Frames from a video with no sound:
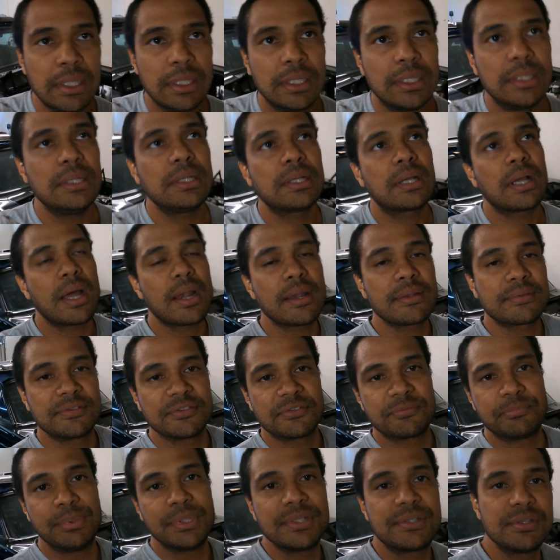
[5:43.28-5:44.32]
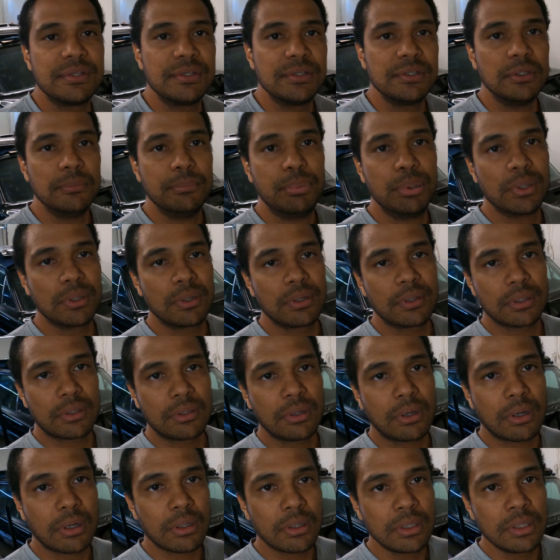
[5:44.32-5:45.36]
any kind of suspension you put on a
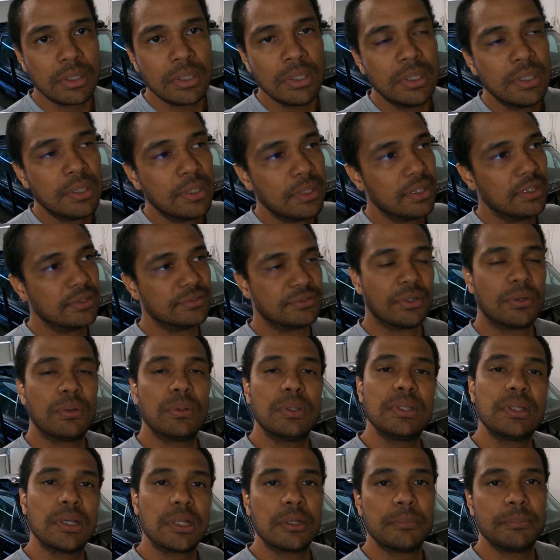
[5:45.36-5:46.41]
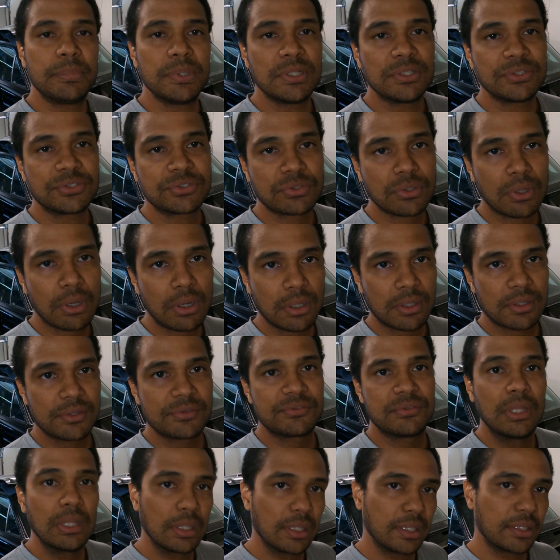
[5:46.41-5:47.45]
car is only gonna be as strong as
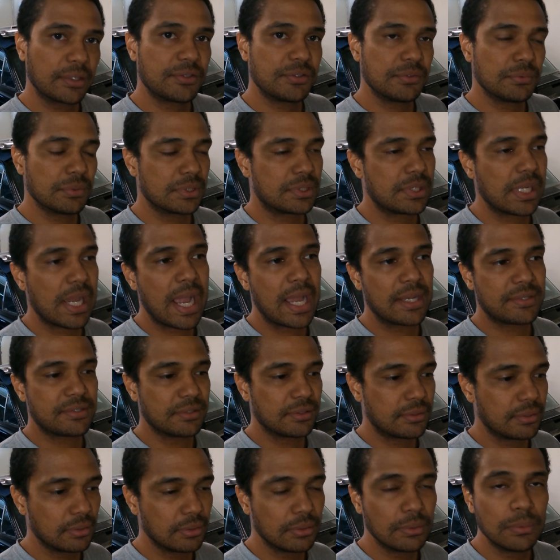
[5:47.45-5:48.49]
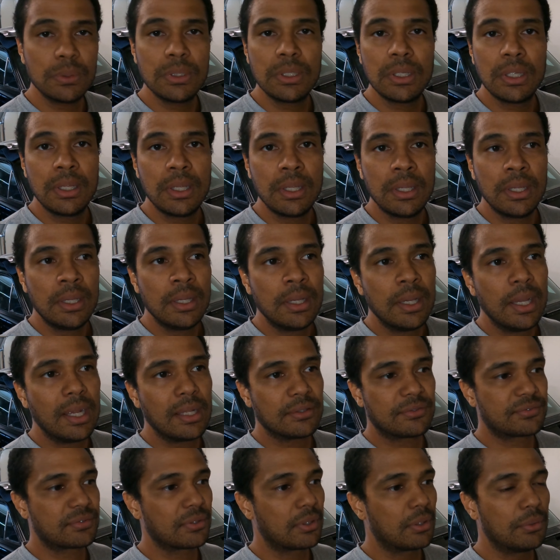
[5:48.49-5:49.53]
the links you attach it to. And
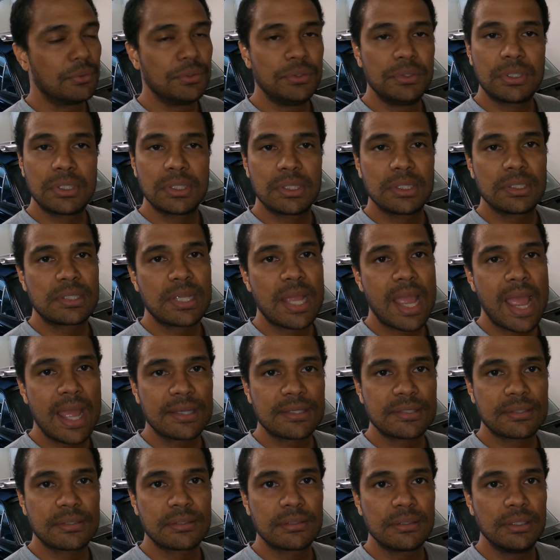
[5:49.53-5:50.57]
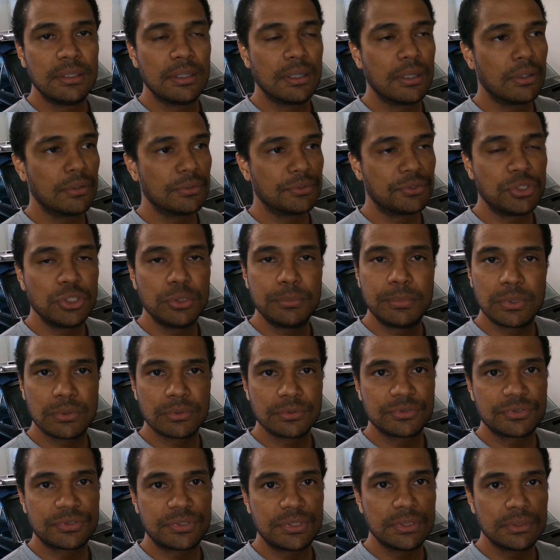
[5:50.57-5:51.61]
so you can attach, you know, tubular
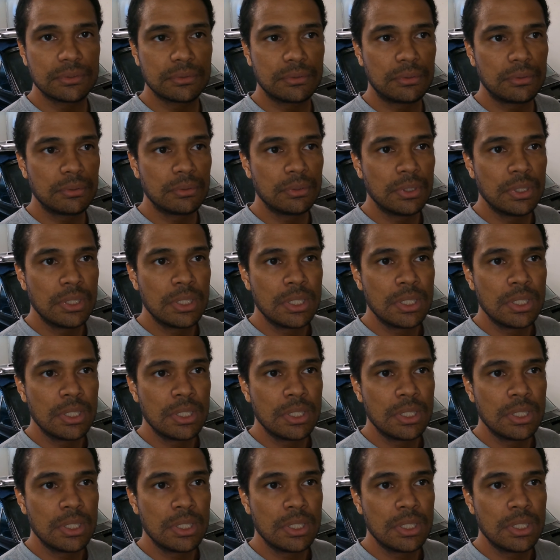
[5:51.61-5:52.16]
steel